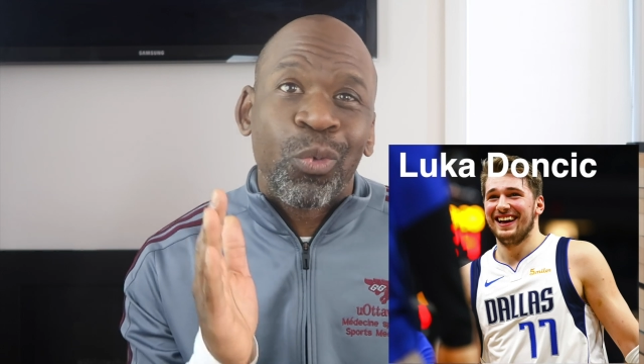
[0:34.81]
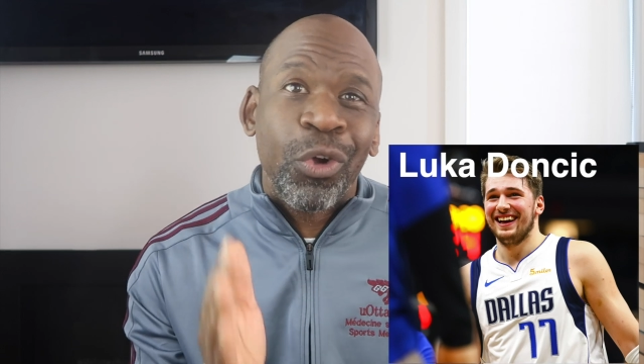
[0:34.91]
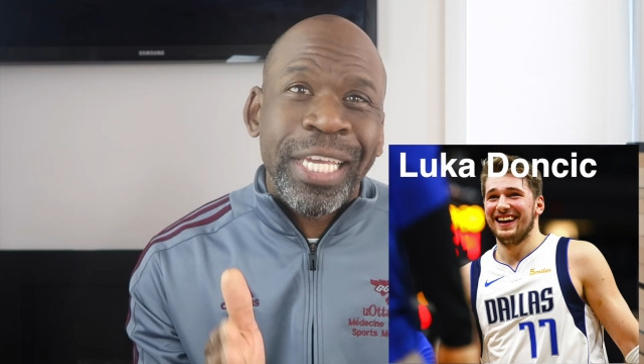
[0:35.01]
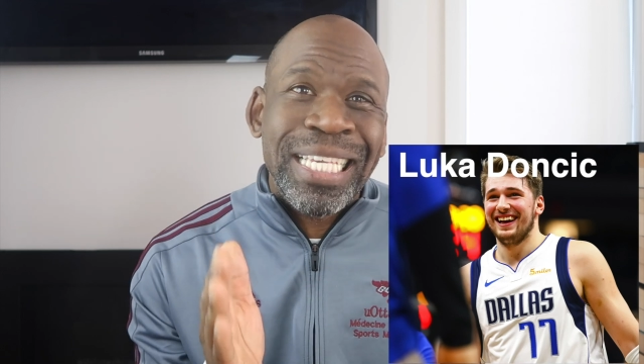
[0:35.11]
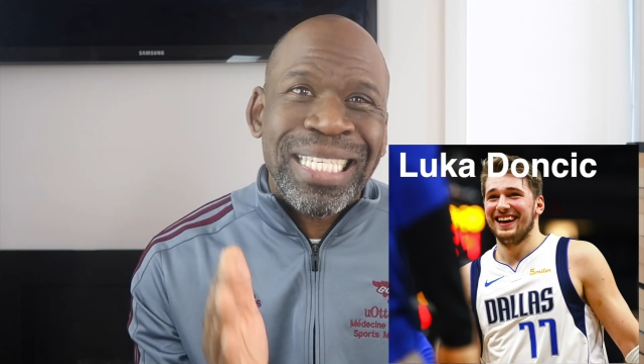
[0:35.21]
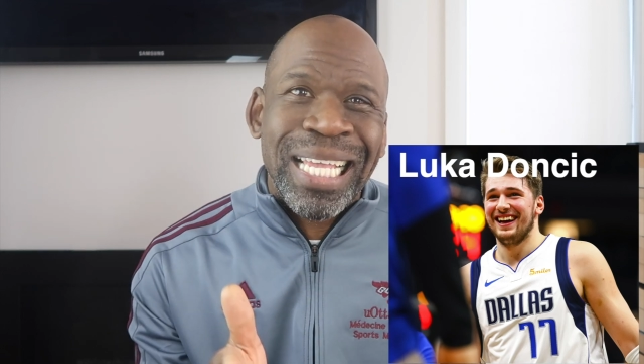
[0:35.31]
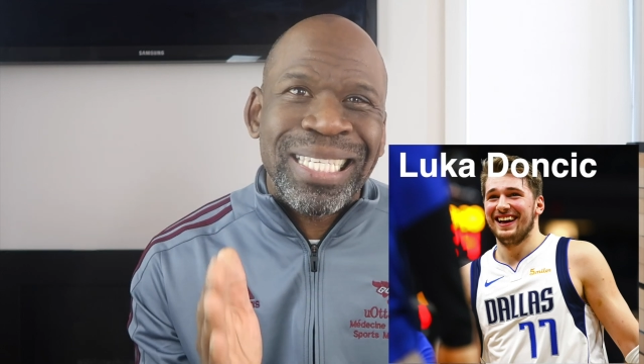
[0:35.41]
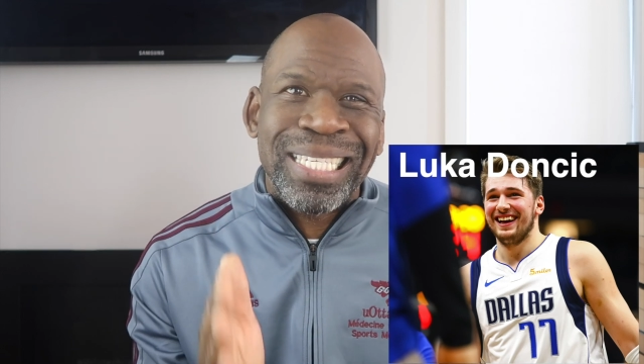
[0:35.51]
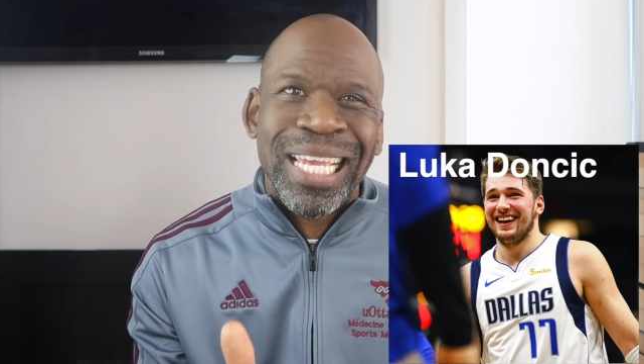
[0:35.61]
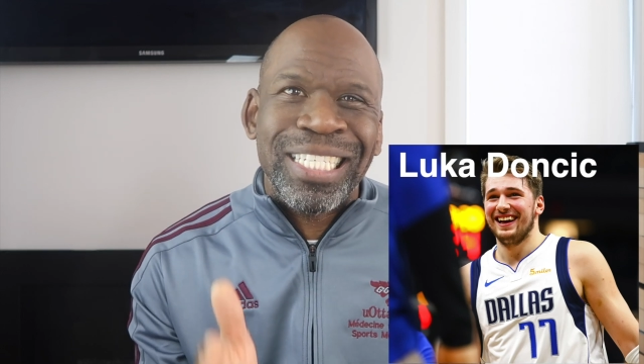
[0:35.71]
rookie
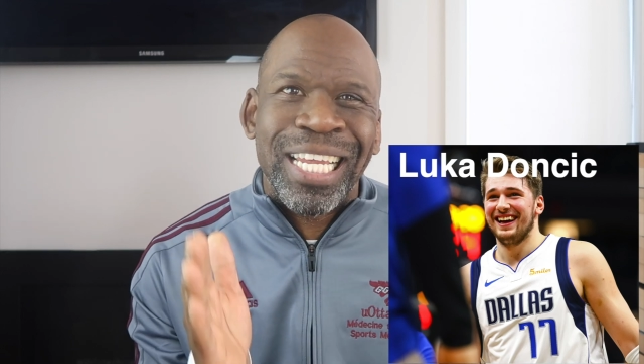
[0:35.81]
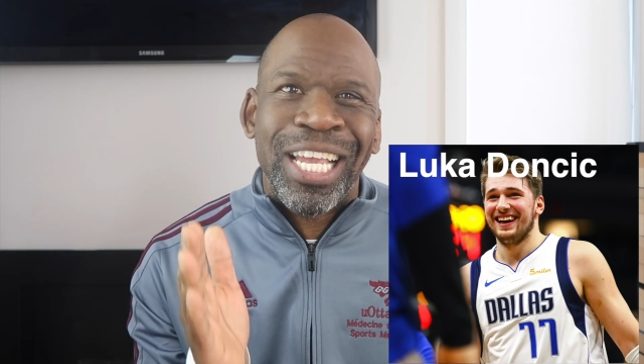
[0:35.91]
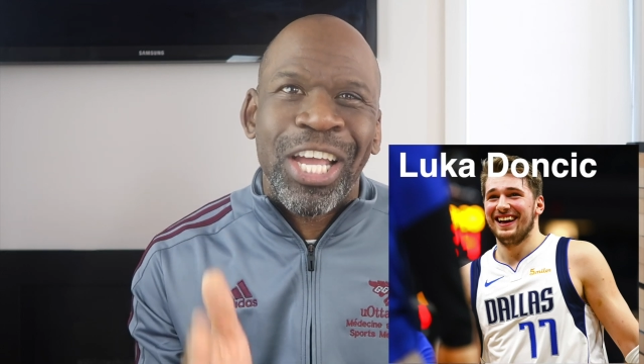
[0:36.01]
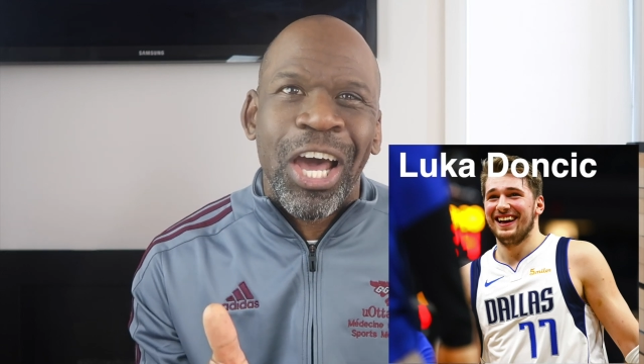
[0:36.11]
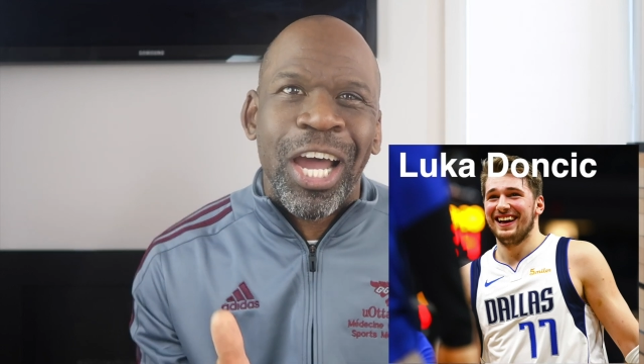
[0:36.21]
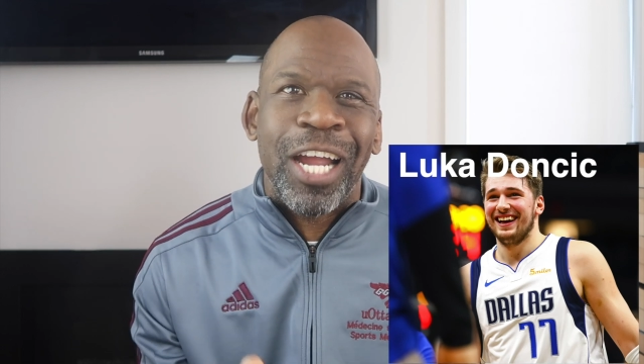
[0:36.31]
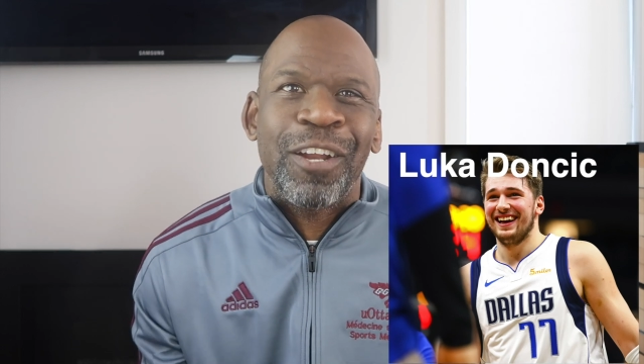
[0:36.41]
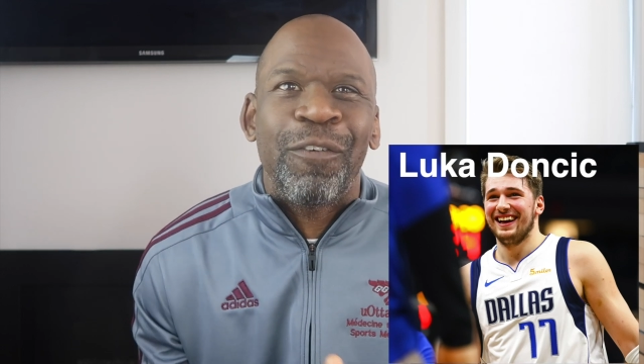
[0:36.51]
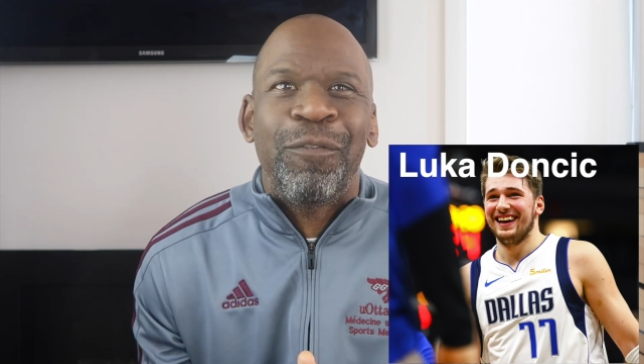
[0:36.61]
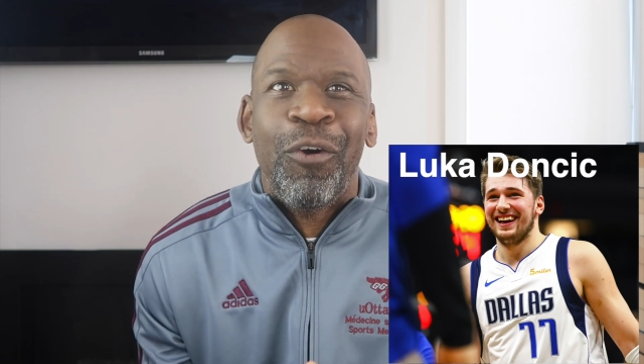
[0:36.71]
sensation
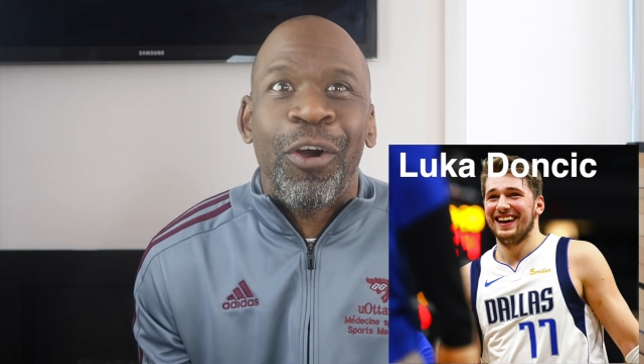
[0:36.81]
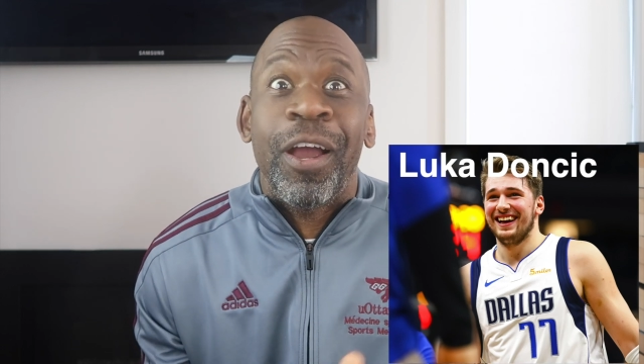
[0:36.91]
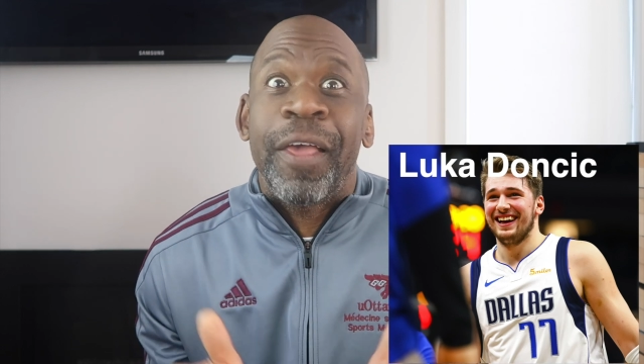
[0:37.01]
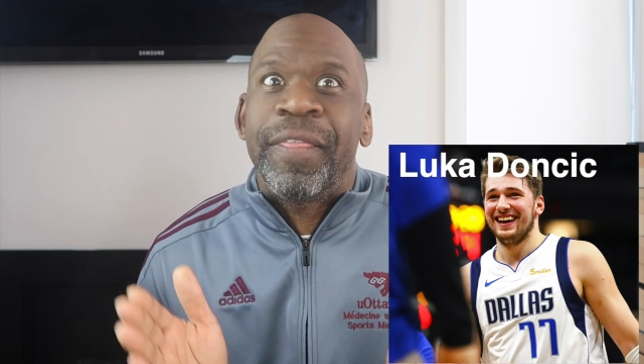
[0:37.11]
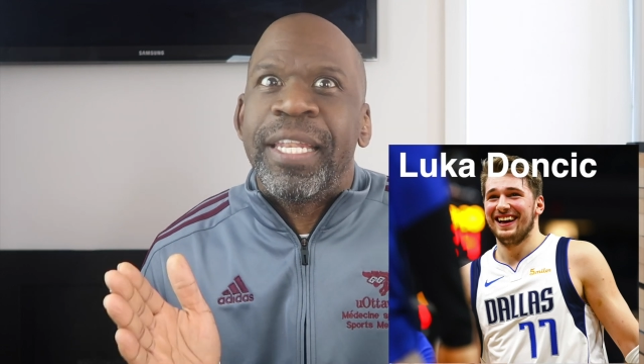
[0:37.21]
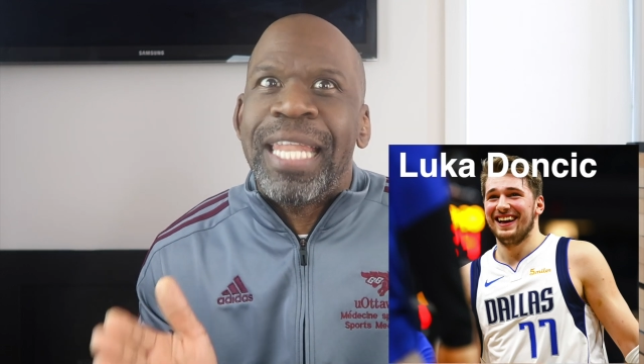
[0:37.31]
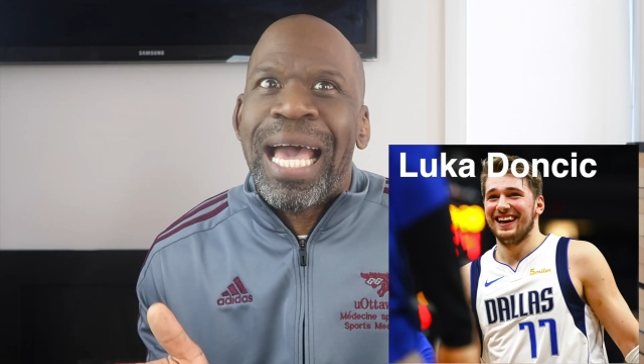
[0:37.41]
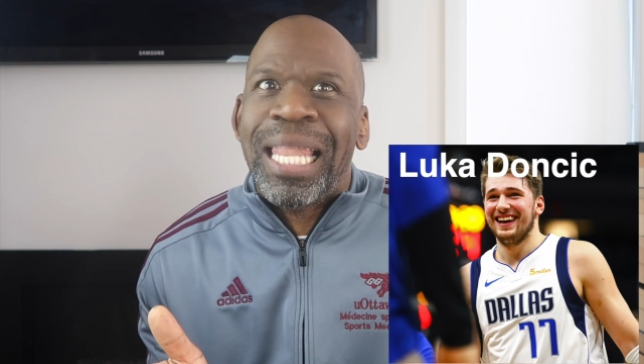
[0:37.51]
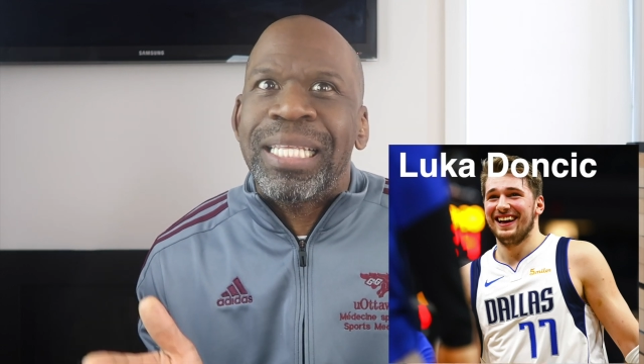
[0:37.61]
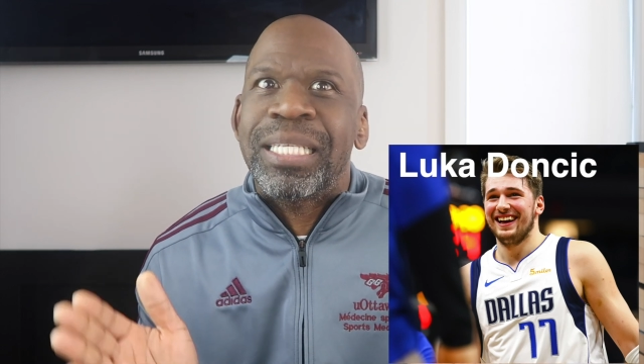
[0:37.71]
guard for the
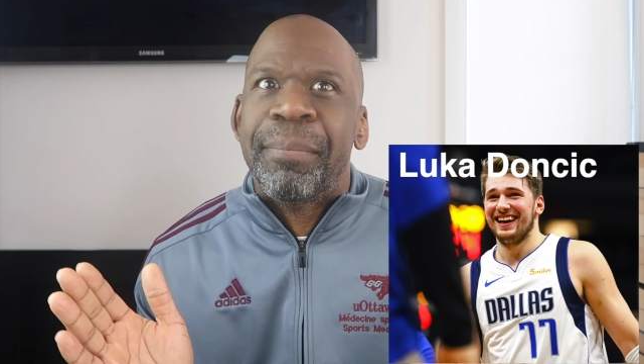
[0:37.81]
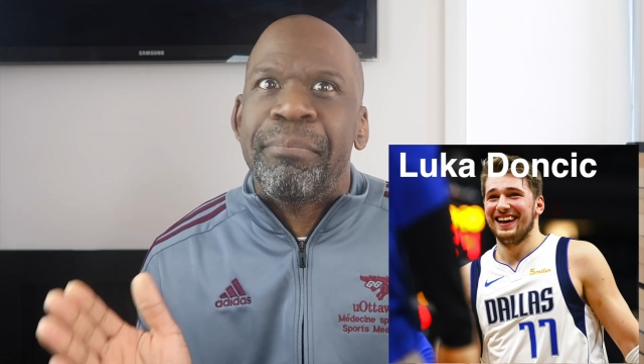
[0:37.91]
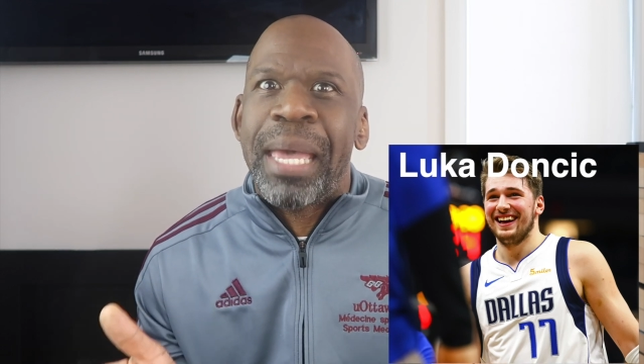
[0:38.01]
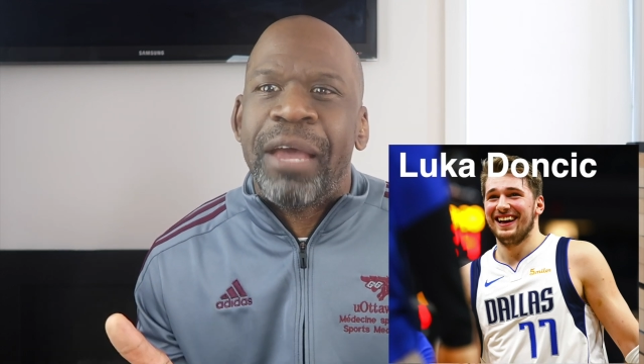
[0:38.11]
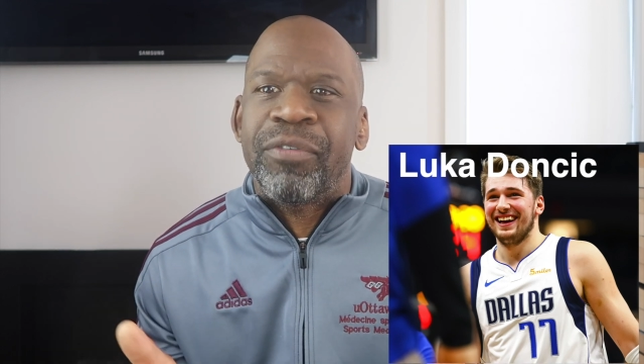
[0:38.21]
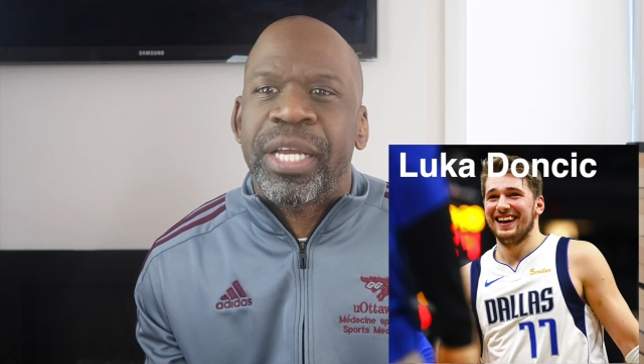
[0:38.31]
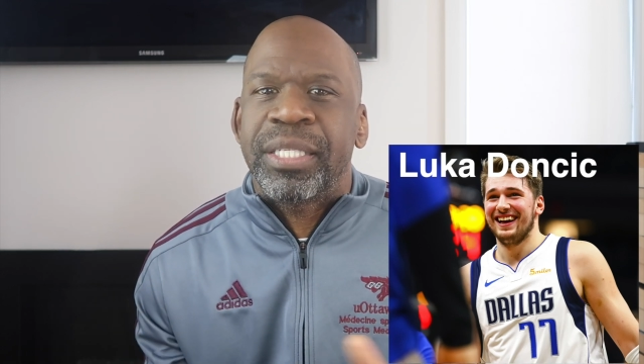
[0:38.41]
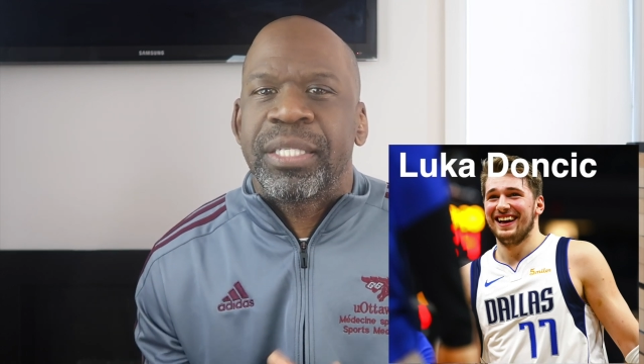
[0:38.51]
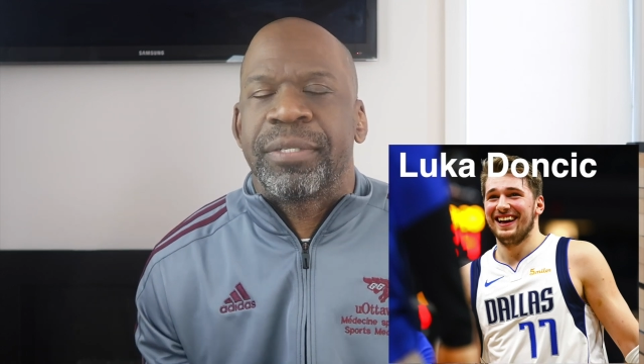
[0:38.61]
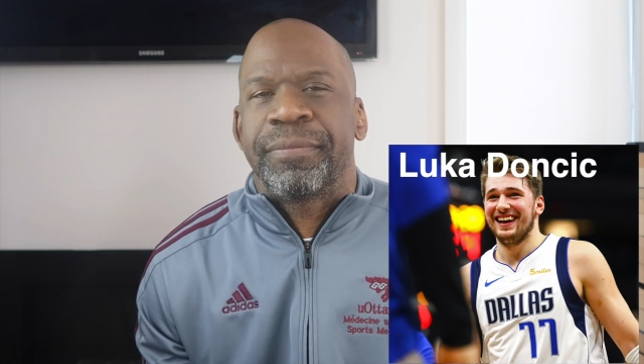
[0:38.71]
Dallas
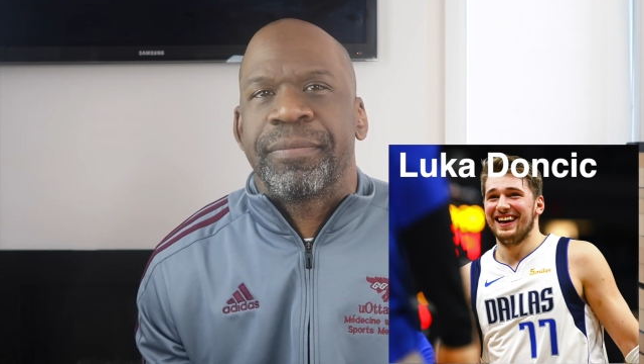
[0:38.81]
Mavericks.